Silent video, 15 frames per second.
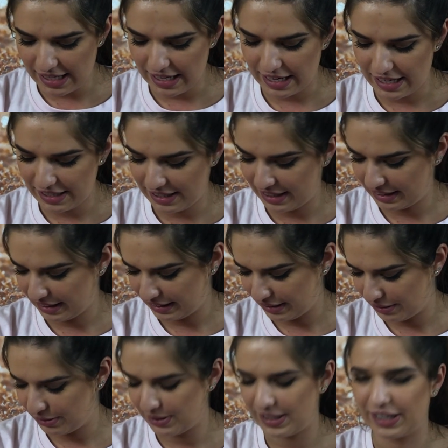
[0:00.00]
And I just think that
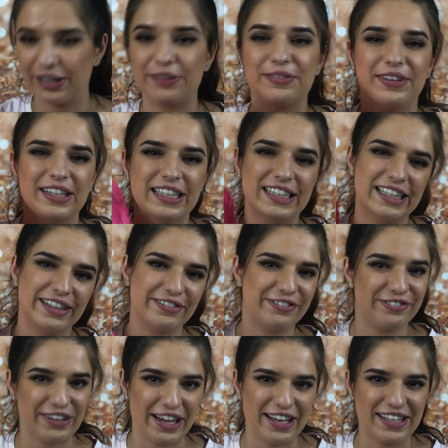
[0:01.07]
this was like a really like
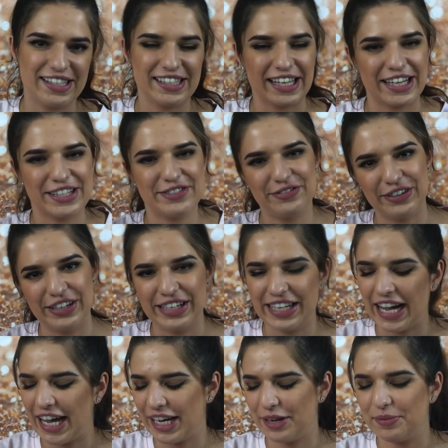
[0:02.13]
fun /
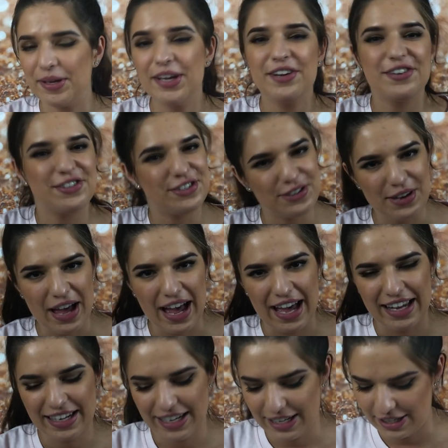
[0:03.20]
funny item to
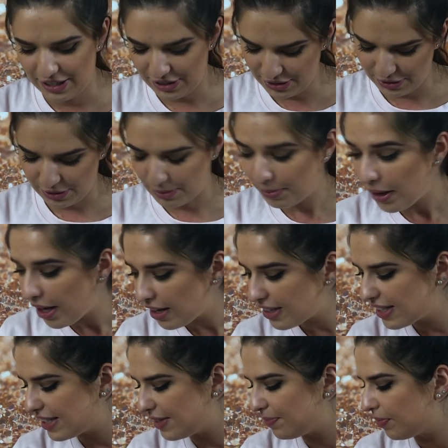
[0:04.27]
add into the
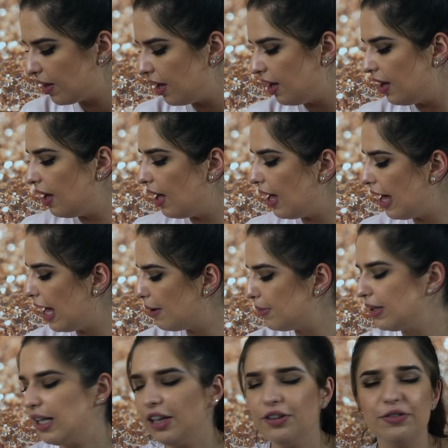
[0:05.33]
box.
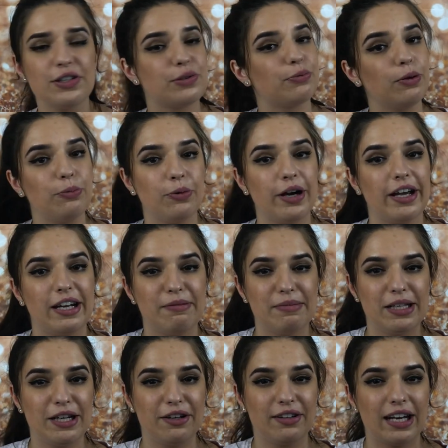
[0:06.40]
And then there was one more item
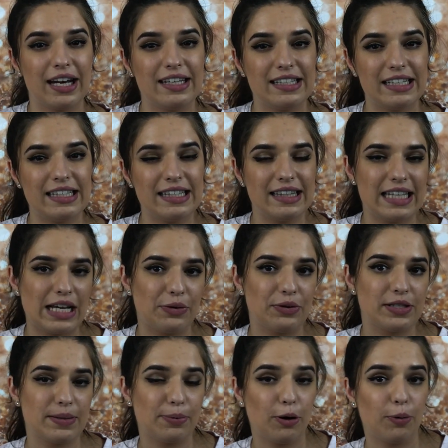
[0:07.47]
in here that I didn't think
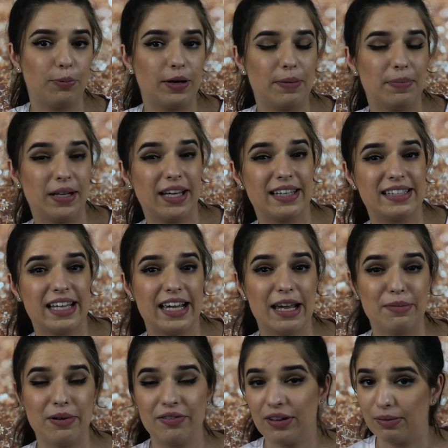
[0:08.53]
was appropriate because I
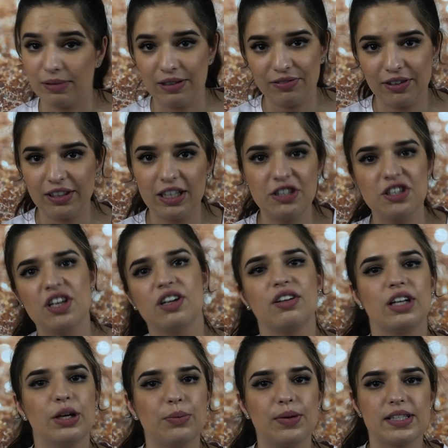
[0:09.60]
am a family-friendly
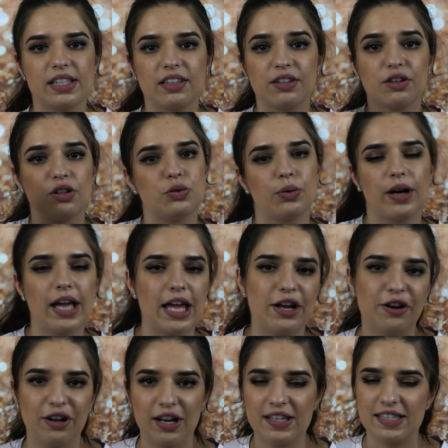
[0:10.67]
channel. It was a little door
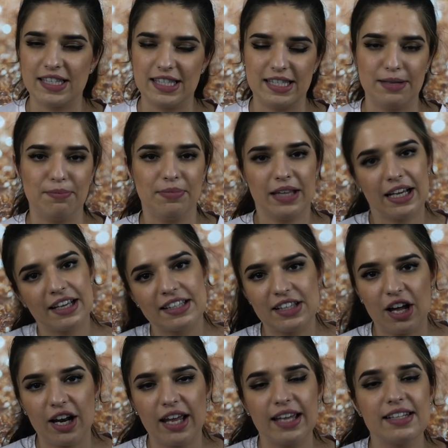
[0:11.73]
hanger, and it said some things
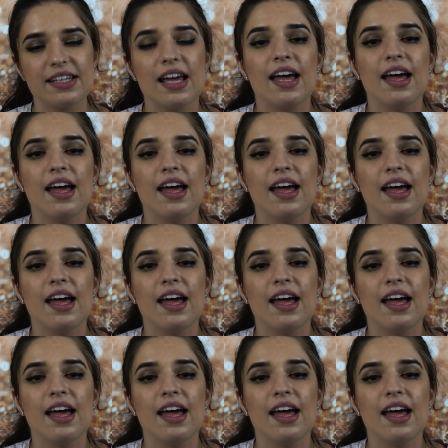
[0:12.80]
on it.